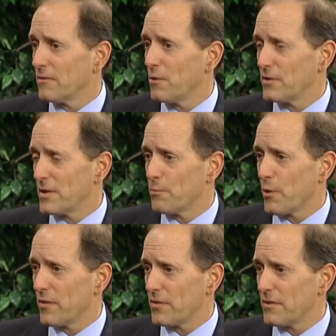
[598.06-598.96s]
only
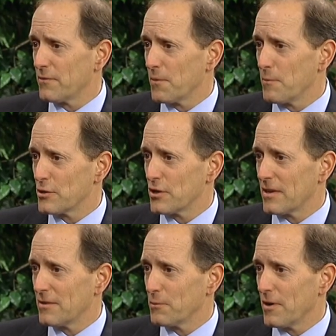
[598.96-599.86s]
president from
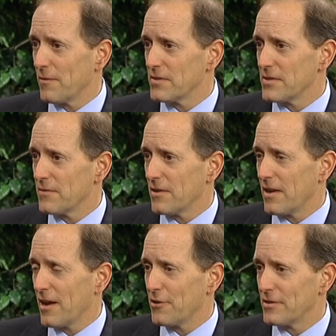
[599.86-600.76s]
Michigan, we're obviously very
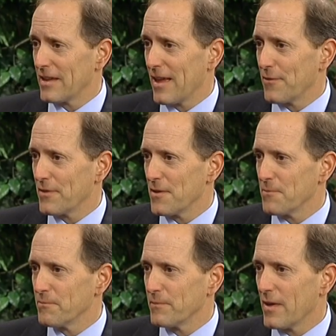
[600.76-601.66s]
honored to have
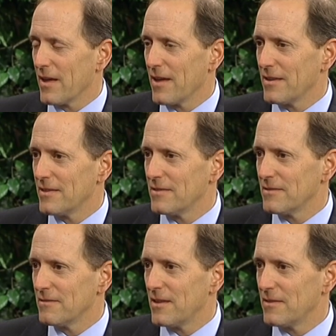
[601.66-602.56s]
him
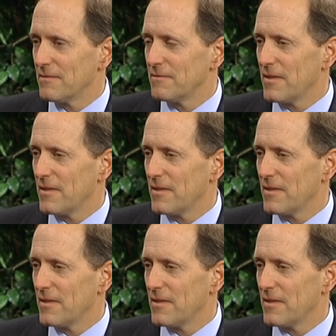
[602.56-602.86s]
in